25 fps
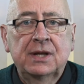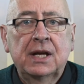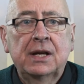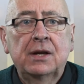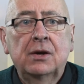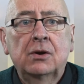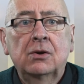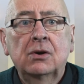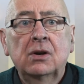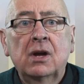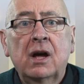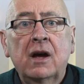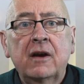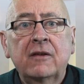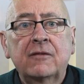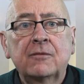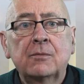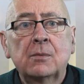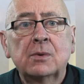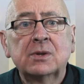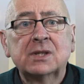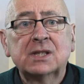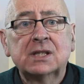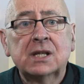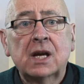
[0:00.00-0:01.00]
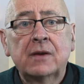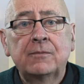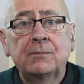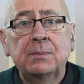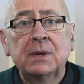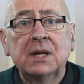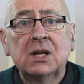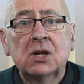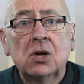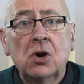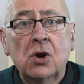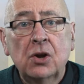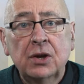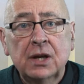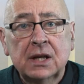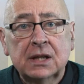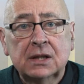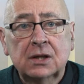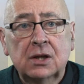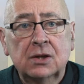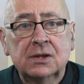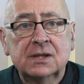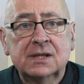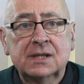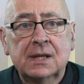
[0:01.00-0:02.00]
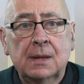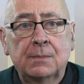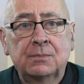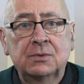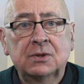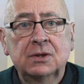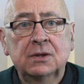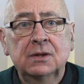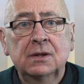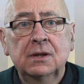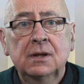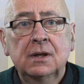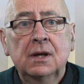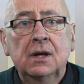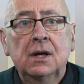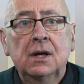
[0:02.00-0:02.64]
then her life must have begun at conception.